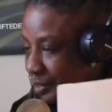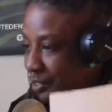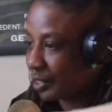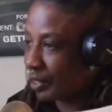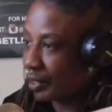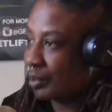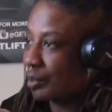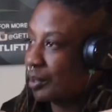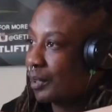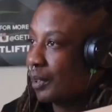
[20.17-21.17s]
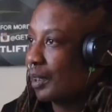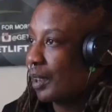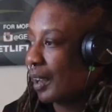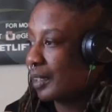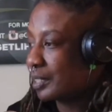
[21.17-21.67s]
box,
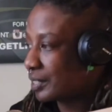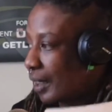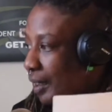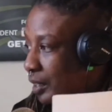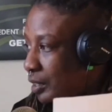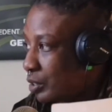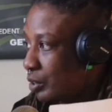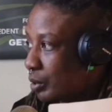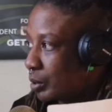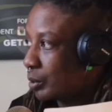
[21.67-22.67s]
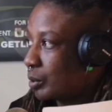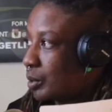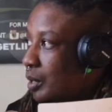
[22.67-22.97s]
place to take you higher,